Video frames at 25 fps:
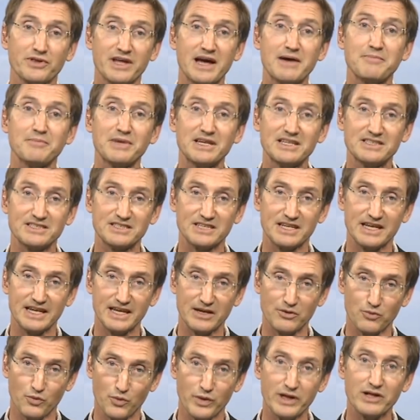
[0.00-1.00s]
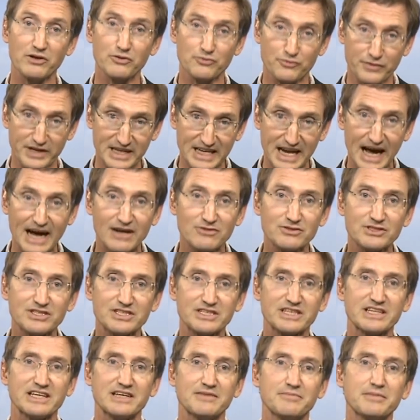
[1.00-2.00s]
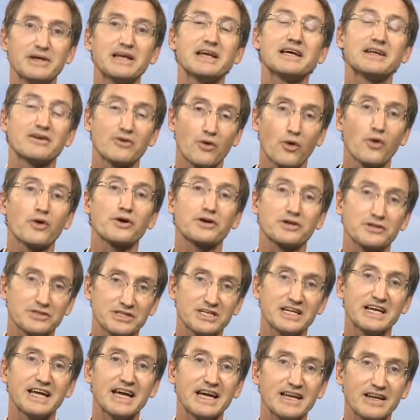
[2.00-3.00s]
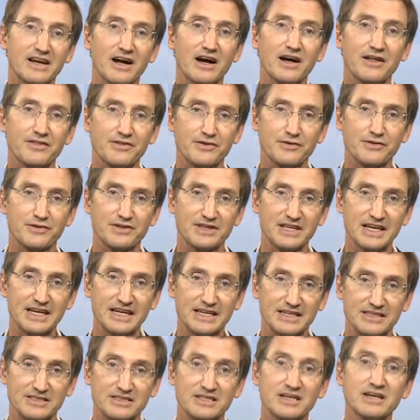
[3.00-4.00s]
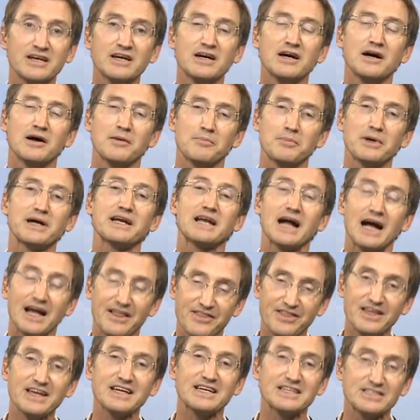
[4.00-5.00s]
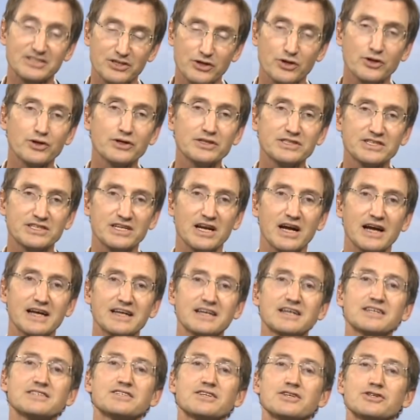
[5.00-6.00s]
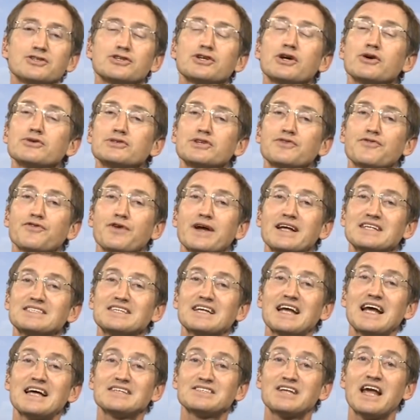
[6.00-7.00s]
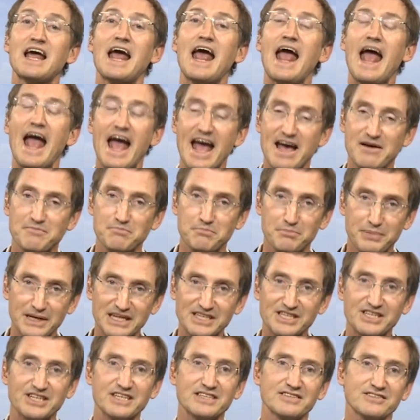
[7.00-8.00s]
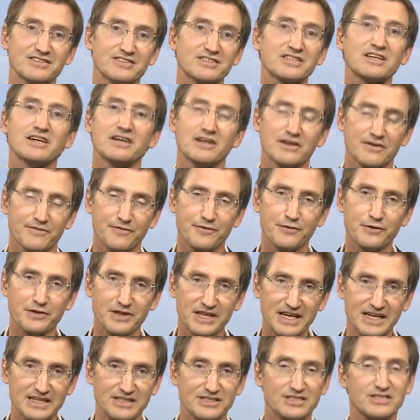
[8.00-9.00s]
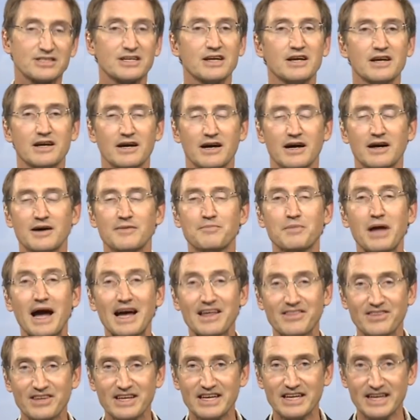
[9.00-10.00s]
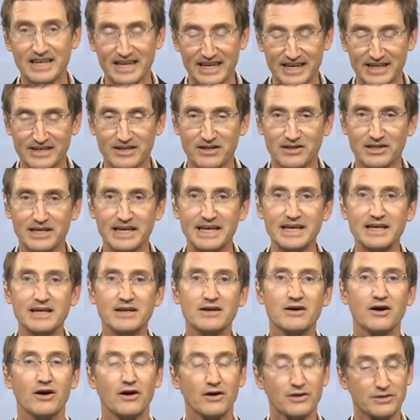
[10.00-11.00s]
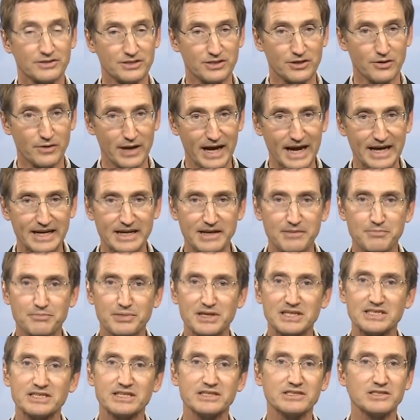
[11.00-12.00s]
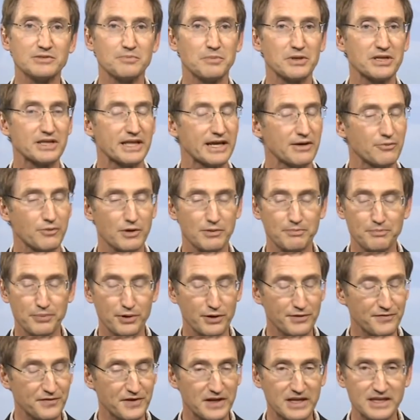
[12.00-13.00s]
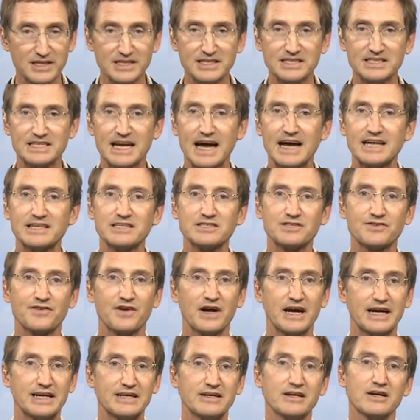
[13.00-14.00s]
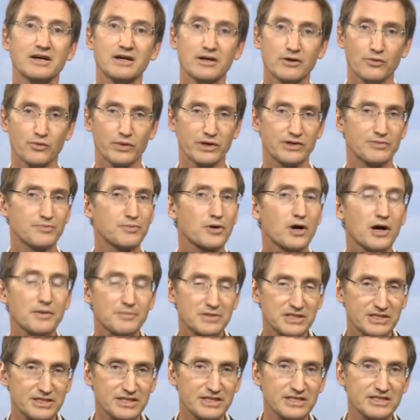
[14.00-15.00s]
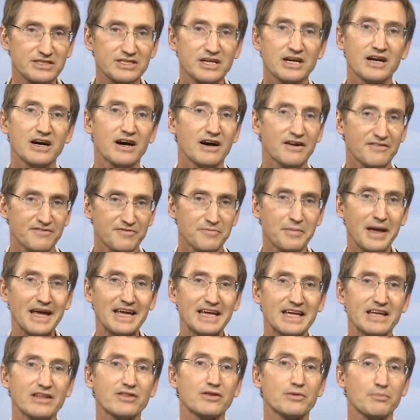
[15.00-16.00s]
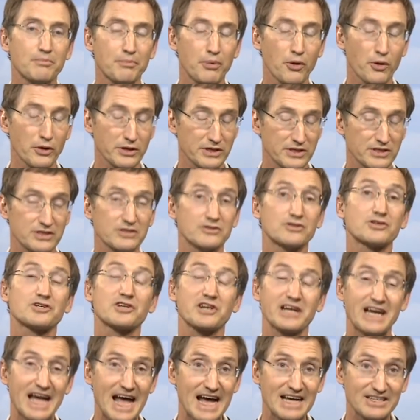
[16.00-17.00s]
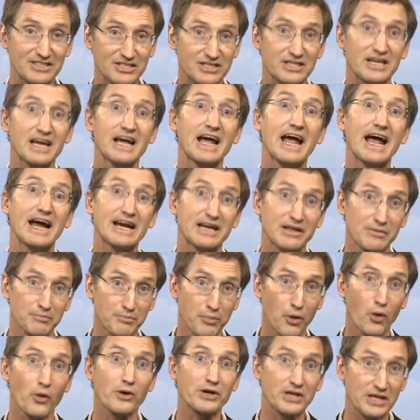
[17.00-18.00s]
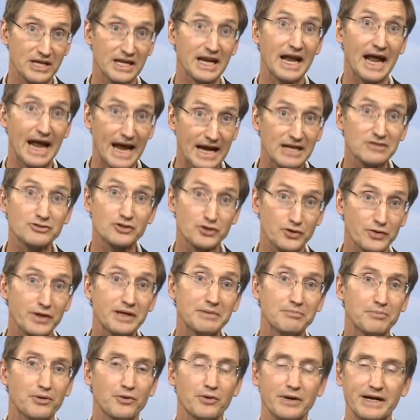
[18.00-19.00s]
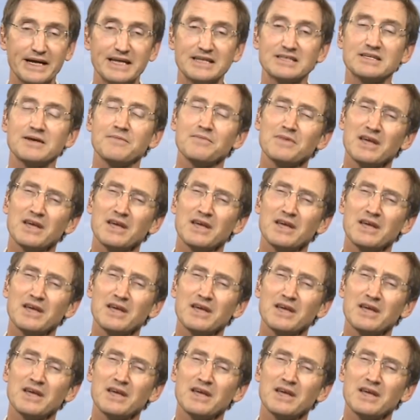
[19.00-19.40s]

That means it will renounce them in order to get other things. But I think it's a good sign because it shows France has ambitions for this. I think Italy also had ambitions, but they were perfectly satisfied with promises of making the port de Trieste an important entry point.